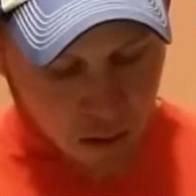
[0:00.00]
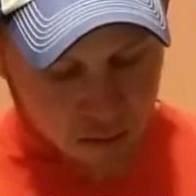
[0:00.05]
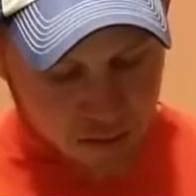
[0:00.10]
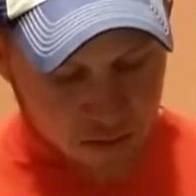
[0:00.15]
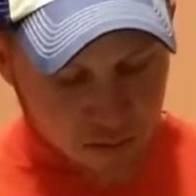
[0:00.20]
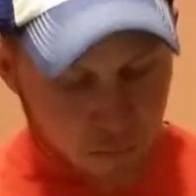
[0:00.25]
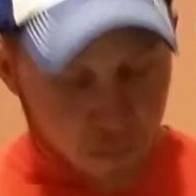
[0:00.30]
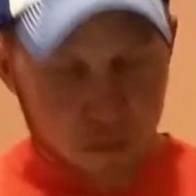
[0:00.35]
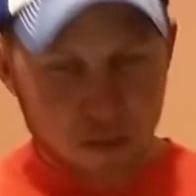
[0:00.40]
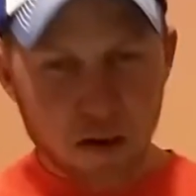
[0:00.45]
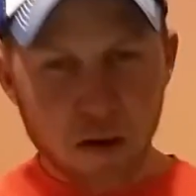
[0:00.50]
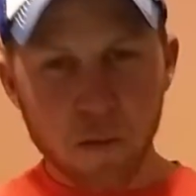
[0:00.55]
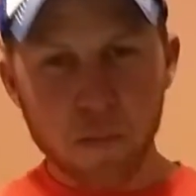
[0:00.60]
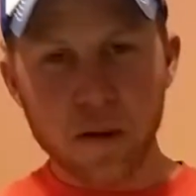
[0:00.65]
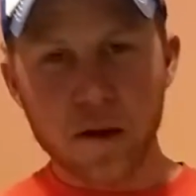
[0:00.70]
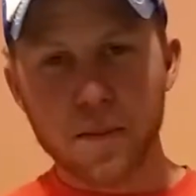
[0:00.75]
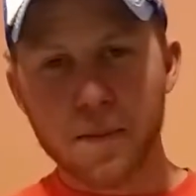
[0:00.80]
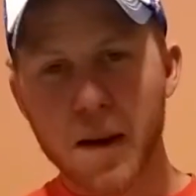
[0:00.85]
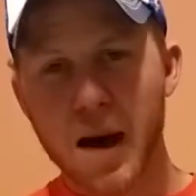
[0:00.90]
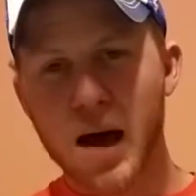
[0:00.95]
Someone told
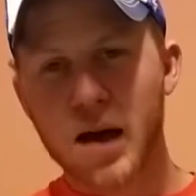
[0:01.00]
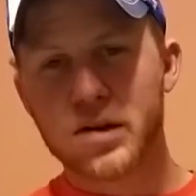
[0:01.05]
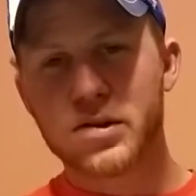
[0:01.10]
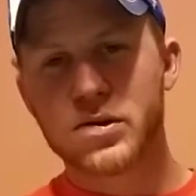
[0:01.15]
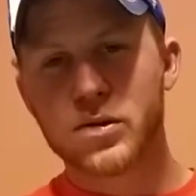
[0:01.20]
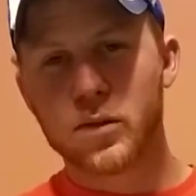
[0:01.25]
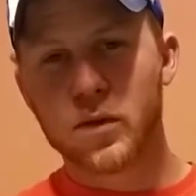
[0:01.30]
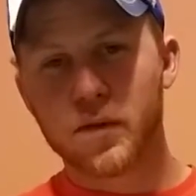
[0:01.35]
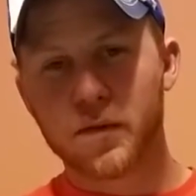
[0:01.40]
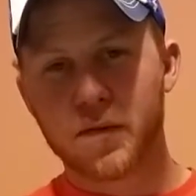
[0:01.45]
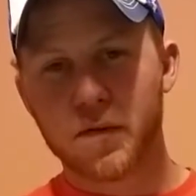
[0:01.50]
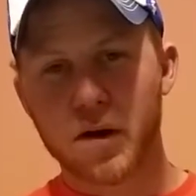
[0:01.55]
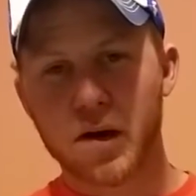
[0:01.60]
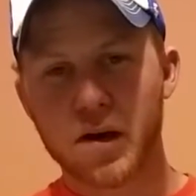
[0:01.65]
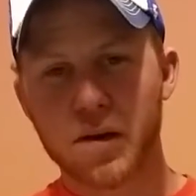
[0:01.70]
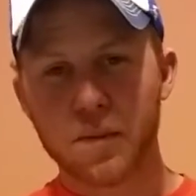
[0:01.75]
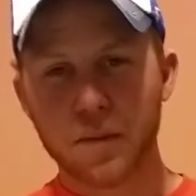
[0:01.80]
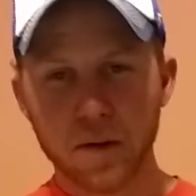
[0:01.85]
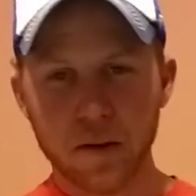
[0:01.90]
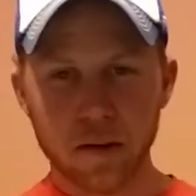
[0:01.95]
me to buy a short
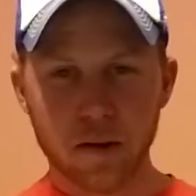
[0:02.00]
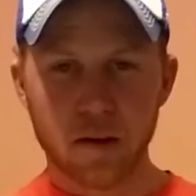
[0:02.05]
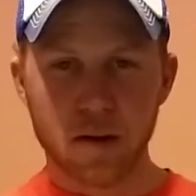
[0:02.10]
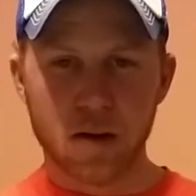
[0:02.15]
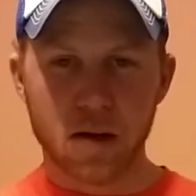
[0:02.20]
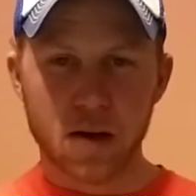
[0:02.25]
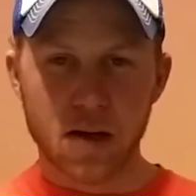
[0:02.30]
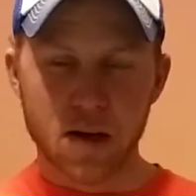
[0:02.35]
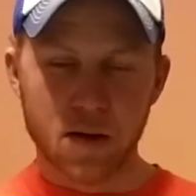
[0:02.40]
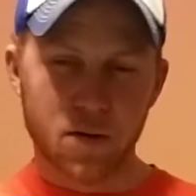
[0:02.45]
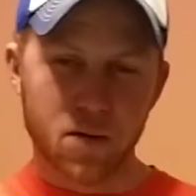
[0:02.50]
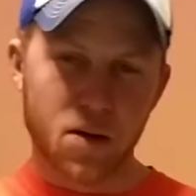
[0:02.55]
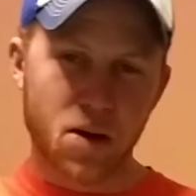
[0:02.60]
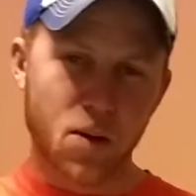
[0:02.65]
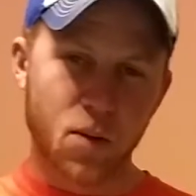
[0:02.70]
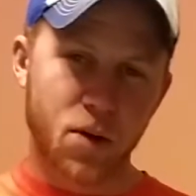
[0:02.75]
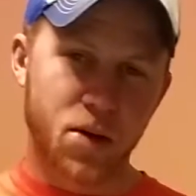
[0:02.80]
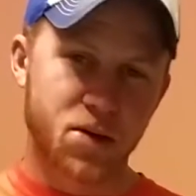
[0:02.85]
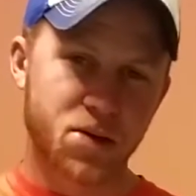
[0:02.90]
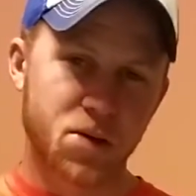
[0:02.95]
frame. The dealer I
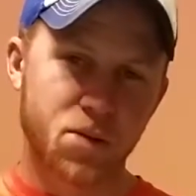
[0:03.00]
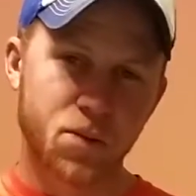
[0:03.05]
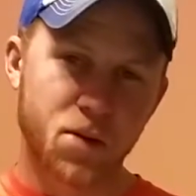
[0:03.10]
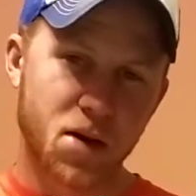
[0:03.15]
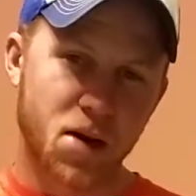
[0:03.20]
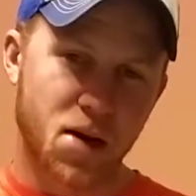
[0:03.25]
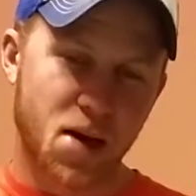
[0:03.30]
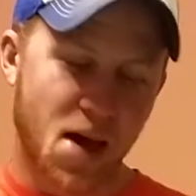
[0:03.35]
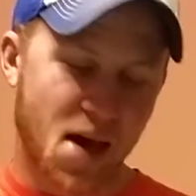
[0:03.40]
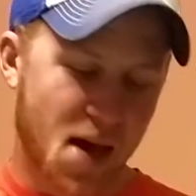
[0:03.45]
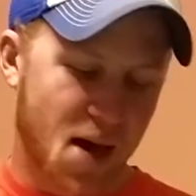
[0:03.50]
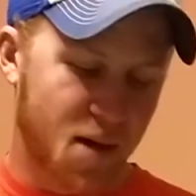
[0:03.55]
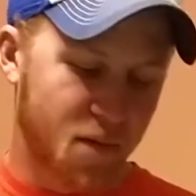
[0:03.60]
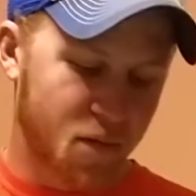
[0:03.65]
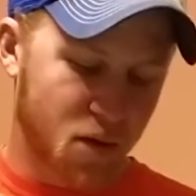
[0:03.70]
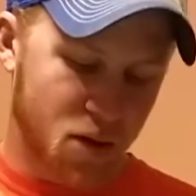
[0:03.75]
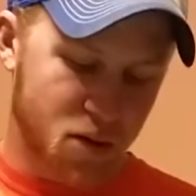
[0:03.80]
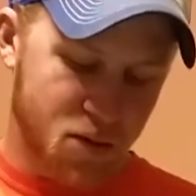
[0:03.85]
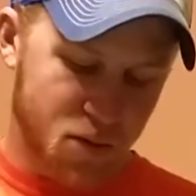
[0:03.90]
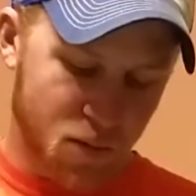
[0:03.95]
went to didn't have
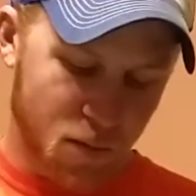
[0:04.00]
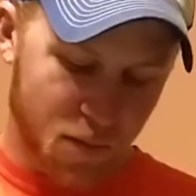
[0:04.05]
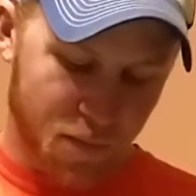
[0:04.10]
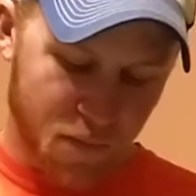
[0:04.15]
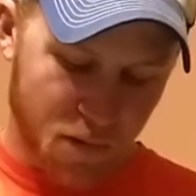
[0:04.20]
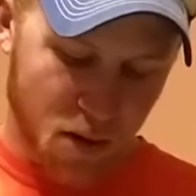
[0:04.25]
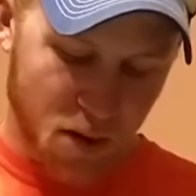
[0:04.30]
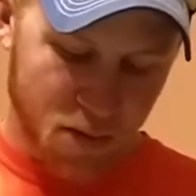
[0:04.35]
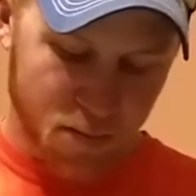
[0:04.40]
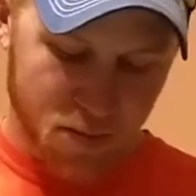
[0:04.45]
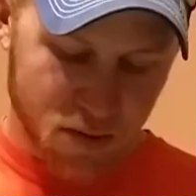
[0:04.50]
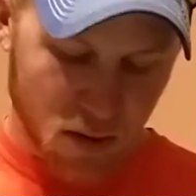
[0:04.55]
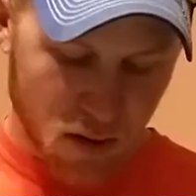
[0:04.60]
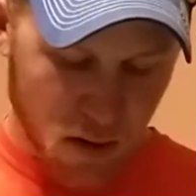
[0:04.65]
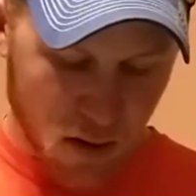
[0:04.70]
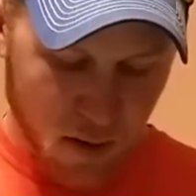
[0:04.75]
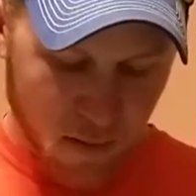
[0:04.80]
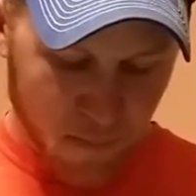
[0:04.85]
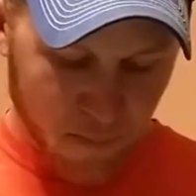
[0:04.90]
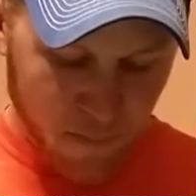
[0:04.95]
any short frames,
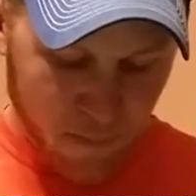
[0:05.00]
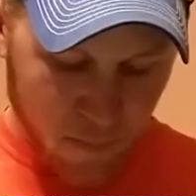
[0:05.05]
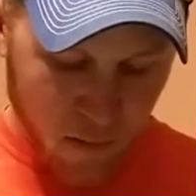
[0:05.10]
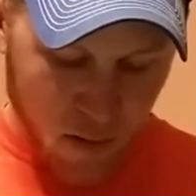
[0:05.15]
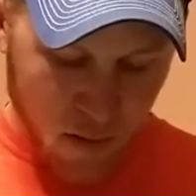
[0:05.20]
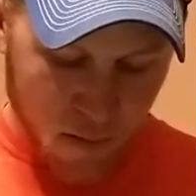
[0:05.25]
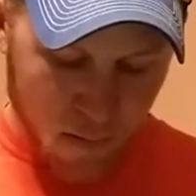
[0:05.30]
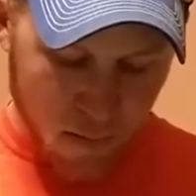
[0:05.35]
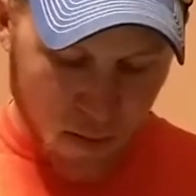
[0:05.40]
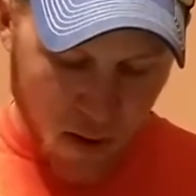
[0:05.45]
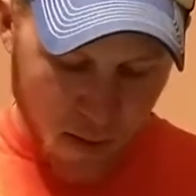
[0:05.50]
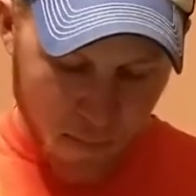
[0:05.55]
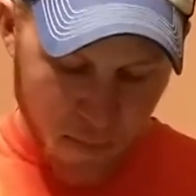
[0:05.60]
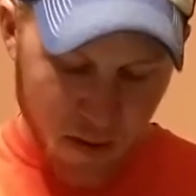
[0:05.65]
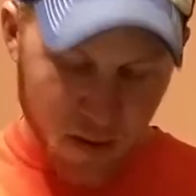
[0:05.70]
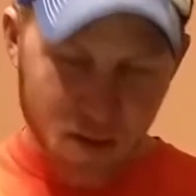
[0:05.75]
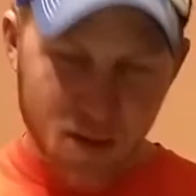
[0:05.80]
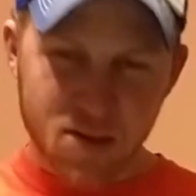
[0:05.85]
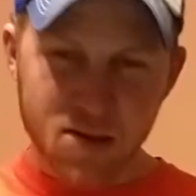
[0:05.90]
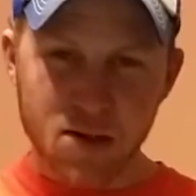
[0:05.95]
but I
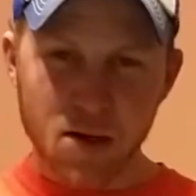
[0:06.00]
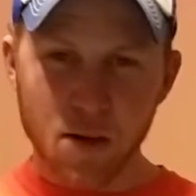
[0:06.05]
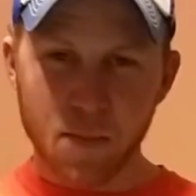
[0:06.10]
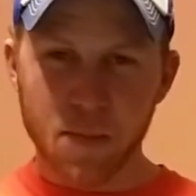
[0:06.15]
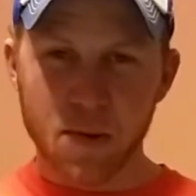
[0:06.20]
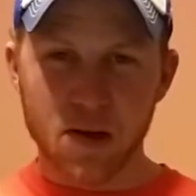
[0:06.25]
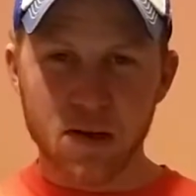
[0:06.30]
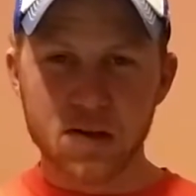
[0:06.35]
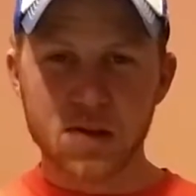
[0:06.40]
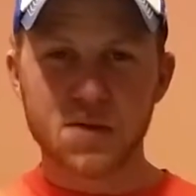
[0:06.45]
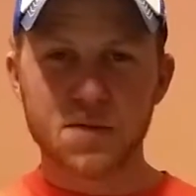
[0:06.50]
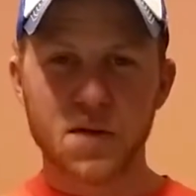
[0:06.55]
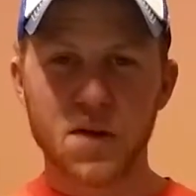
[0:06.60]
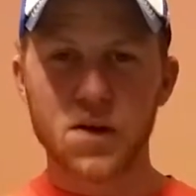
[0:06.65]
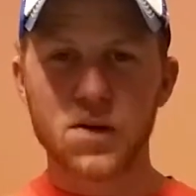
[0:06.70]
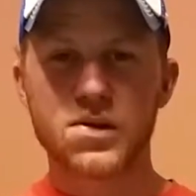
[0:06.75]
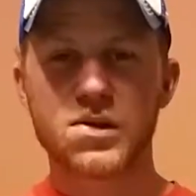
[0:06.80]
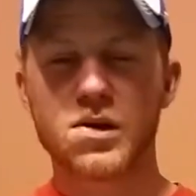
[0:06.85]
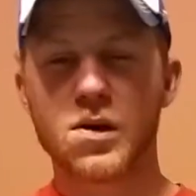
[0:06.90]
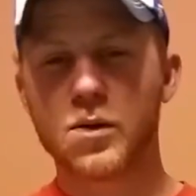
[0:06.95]
picked this up and it just
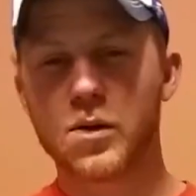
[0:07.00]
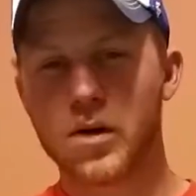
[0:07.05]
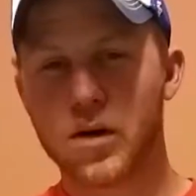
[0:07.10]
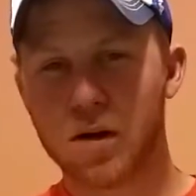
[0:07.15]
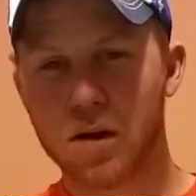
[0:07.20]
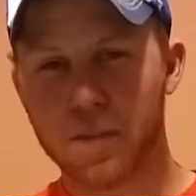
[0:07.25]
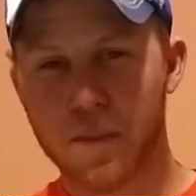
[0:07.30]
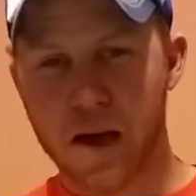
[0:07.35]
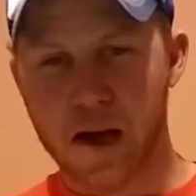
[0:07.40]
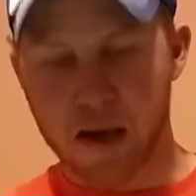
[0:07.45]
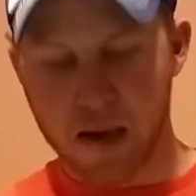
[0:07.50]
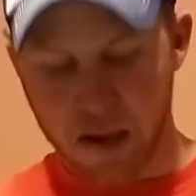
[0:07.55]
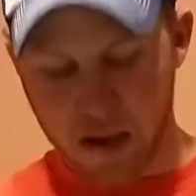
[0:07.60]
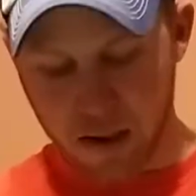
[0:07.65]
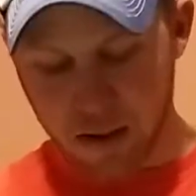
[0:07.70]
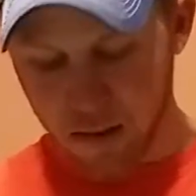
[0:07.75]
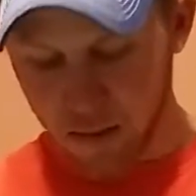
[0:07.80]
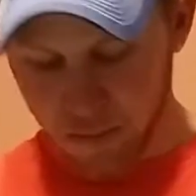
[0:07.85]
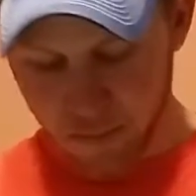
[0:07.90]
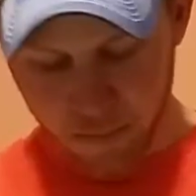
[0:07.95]
felt so good in my
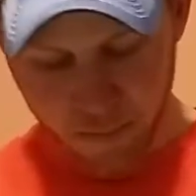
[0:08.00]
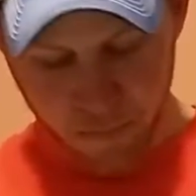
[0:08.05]
hand.